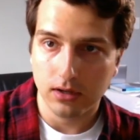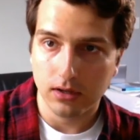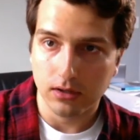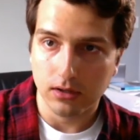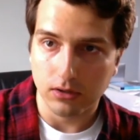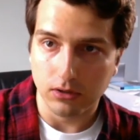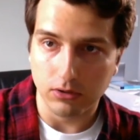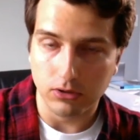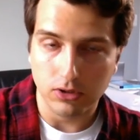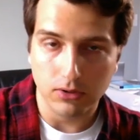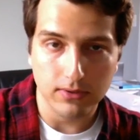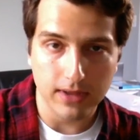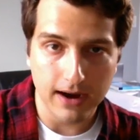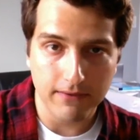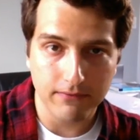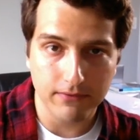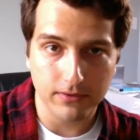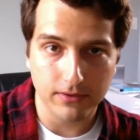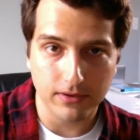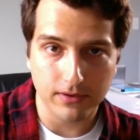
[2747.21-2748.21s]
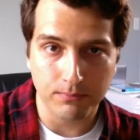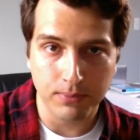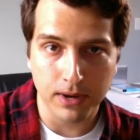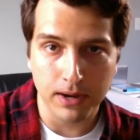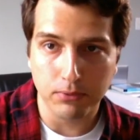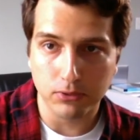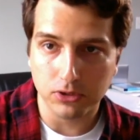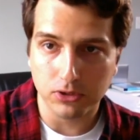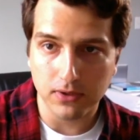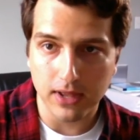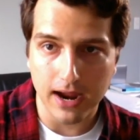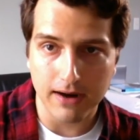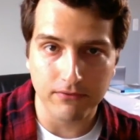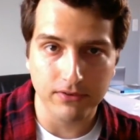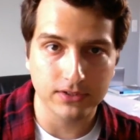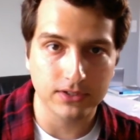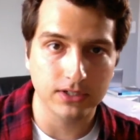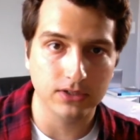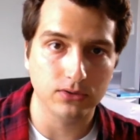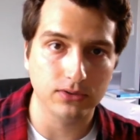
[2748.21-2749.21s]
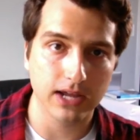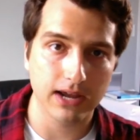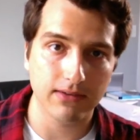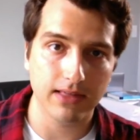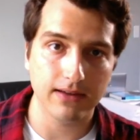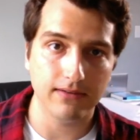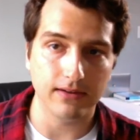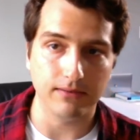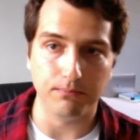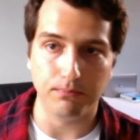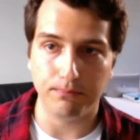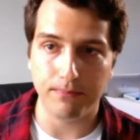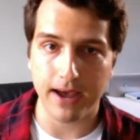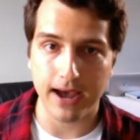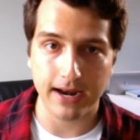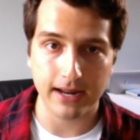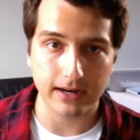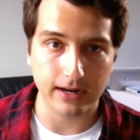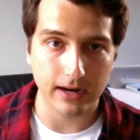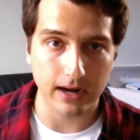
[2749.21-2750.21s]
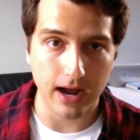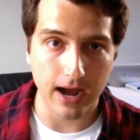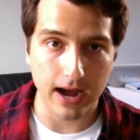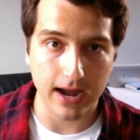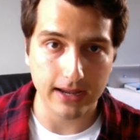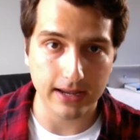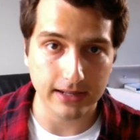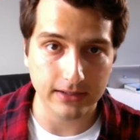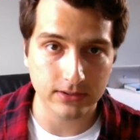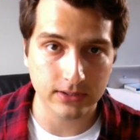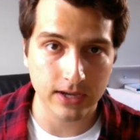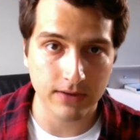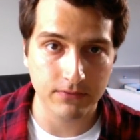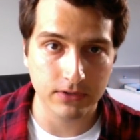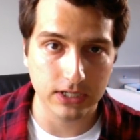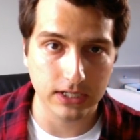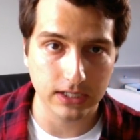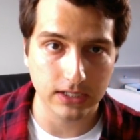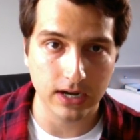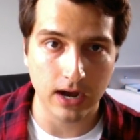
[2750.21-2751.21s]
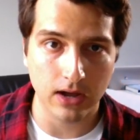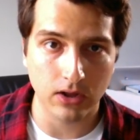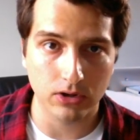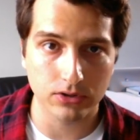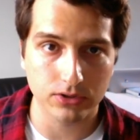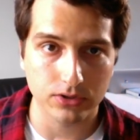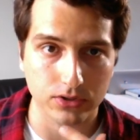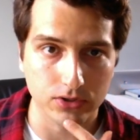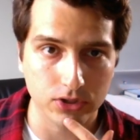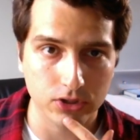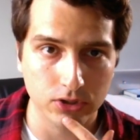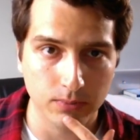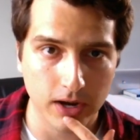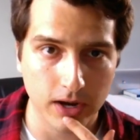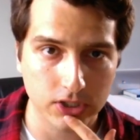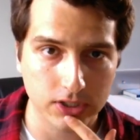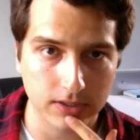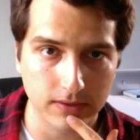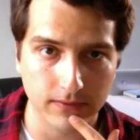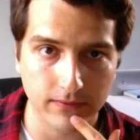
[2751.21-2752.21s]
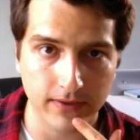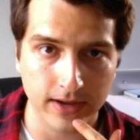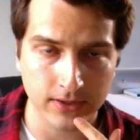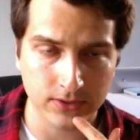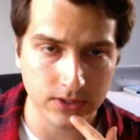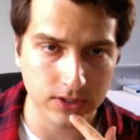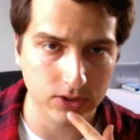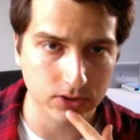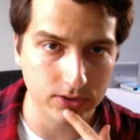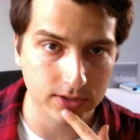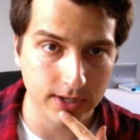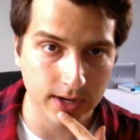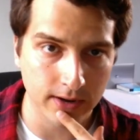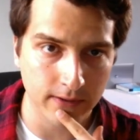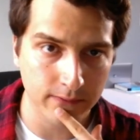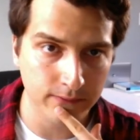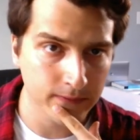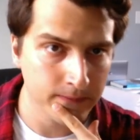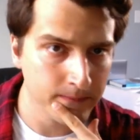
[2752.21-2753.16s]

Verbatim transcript: You do that. Uh, people do that every single day without even batting an eye. Yet seventeen dollars is too much to invest in yourself.